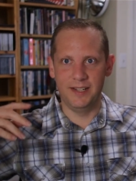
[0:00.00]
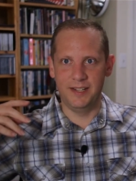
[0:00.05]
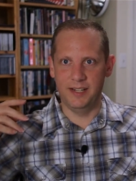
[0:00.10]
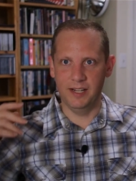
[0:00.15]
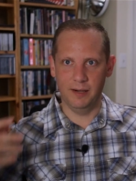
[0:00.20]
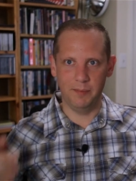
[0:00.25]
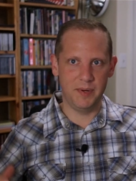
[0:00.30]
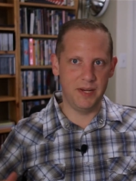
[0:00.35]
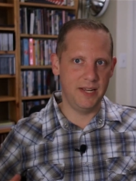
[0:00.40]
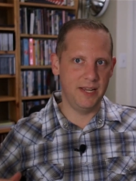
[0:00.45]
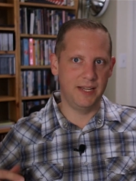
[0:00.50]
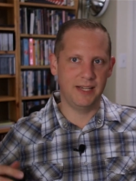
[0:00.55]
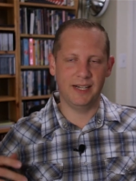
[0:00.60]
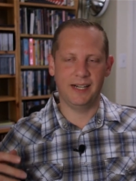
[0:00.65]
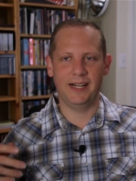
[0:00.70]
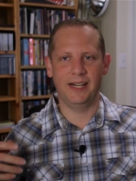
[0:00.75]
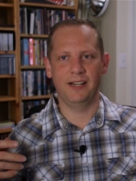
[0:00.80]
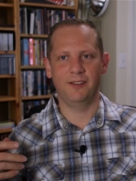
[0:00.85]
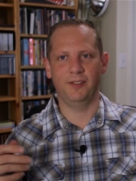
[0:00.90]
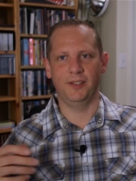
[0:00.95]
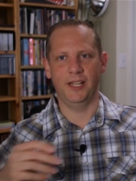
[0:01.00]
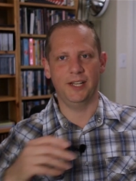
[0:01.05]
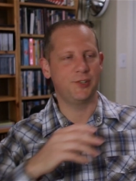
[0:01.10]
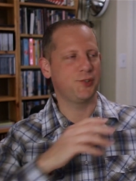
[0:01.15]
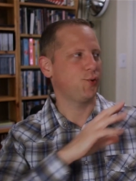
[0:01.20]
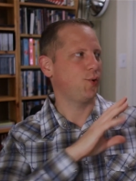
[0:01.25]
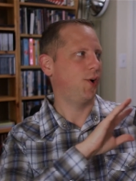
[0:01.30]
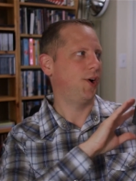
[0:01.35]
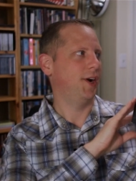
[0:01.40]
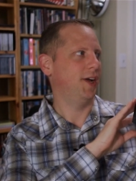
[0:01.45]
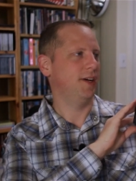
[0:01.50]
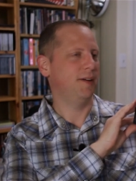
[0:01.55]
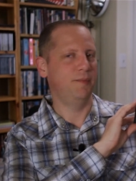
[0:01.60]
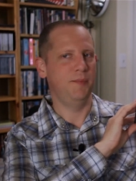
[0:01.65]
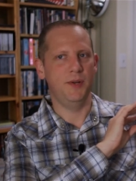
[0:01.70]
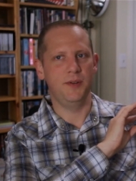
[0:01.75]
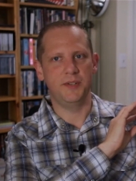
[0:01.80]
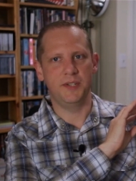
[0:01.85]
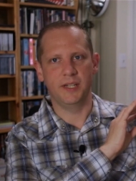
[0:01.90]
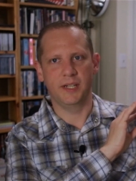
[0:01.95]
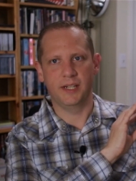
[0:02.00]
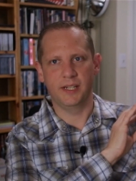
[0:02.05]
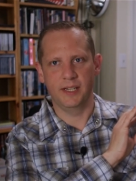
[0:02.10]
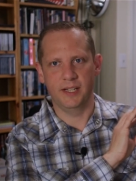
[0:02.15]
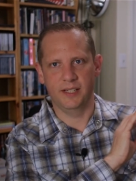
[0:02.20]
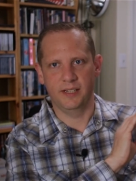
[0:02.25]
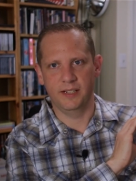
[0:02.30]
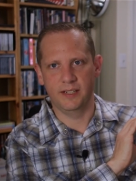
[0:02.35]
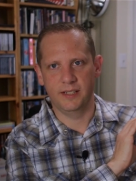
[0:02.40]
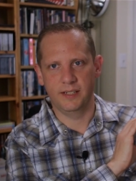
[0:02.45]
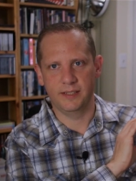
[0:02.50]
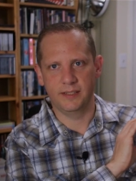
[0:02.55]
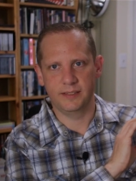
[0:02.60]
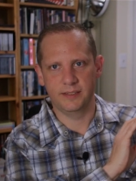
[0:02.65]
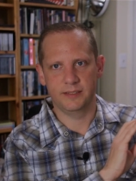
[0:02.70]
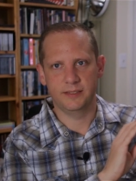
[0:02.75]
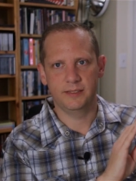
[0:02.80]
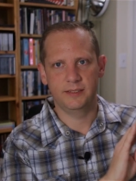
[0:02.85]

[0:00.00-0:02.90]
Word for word: dubby kind of electronic music, and uh,